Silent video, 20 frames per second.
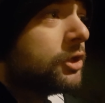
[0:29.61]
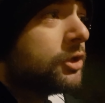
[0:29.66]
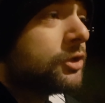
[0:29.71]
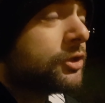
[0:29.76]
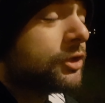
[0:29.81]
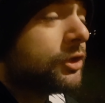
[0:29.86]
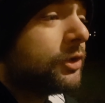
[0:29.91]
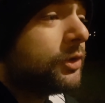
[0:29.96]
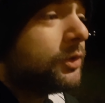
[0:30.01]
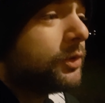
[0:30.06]

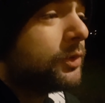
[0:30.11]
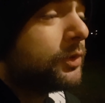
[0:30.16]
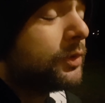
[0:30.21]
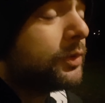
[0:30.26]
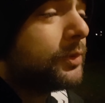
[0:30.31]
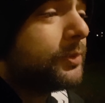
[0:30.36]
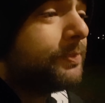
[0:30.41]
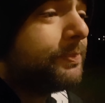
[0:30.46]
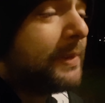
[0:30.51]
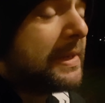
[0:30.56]

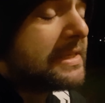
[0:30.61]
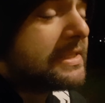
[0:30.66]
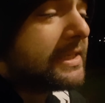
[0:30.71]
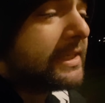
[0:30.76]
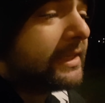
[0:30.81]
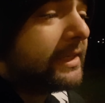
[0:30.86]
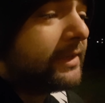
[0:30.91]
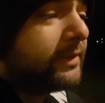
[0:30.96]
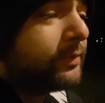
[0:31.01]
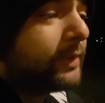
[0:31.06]
So
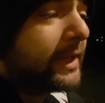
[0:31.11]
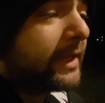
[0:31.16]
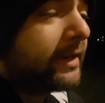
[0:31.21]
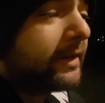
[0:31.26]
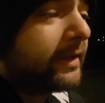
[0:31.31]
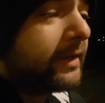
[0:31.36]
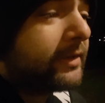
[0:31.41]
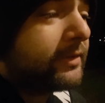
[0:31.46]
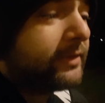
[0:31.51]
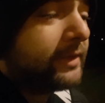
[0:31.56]
basically the way
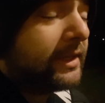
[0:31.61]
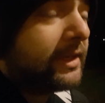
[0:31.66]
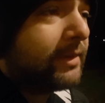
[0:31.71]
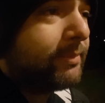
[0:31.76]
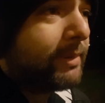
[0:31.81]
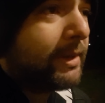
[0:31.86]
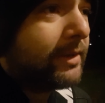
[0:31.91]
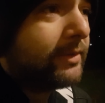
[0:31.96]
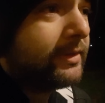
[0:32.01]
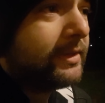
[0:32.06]
that I think
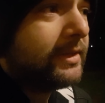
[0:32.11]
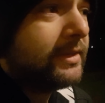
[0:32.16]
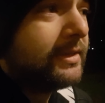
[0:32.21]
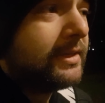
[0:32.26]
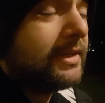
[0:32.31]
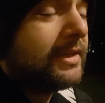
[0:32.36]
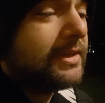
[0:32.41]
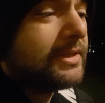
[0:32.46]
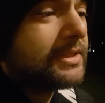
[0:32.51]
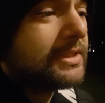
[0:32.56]
about it
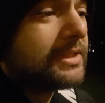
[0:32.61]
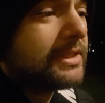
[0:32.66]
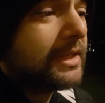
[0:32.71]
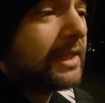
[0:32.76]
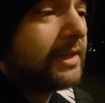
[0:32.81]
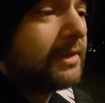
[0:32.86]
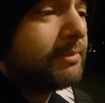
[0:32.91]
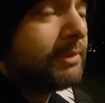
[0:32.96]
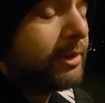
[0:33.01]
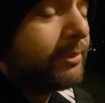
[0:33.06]
is
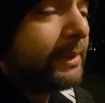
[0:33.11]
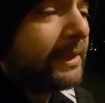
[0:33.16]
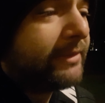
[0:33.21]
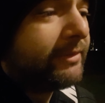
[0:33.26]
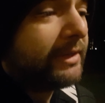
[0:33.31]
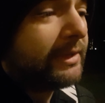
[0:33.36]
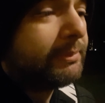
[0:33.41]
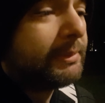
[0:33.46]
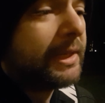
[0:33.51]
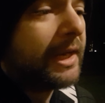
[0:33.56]
that mobile
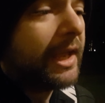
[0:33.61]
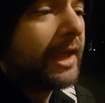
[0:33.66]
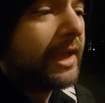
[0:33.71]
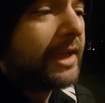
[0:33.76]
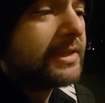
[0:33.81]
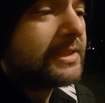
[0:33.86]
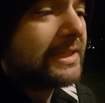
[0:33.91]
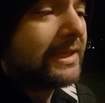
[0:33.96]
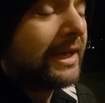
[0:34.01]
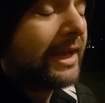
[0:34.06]
development
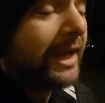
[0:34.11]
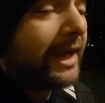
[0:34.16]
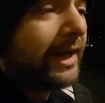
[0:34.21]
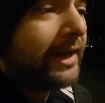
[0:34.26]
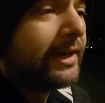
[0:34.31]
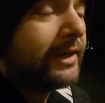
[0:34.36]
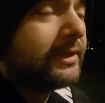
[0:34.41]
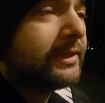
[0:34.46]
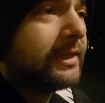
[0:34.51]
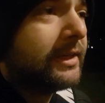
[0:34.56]
has
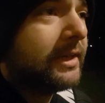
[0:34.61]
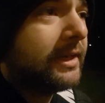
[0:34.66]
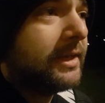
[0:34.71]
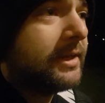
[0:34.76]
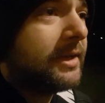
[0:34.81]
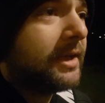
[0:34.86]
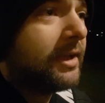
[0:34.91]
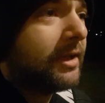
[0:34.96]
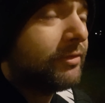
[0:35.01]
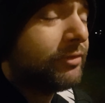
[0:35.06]

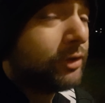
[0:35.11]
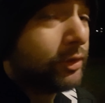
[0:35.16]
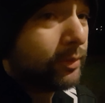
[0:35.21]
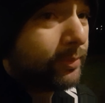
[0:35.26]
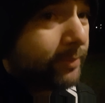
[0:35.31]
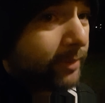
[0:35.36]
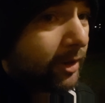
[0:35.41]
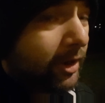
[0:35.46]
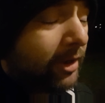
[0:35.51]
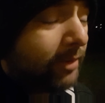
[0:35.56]
inherently a few
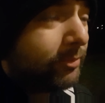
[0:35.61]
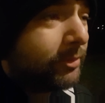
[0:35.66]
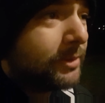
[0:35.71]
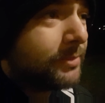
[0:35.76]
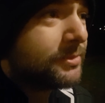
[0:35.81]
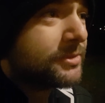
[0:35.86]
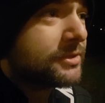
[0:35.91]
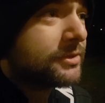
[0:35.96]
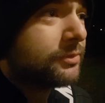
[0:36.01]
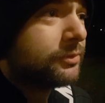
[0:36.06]

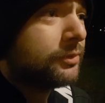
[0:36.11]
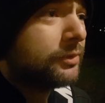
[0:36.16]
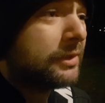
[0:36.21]
problems.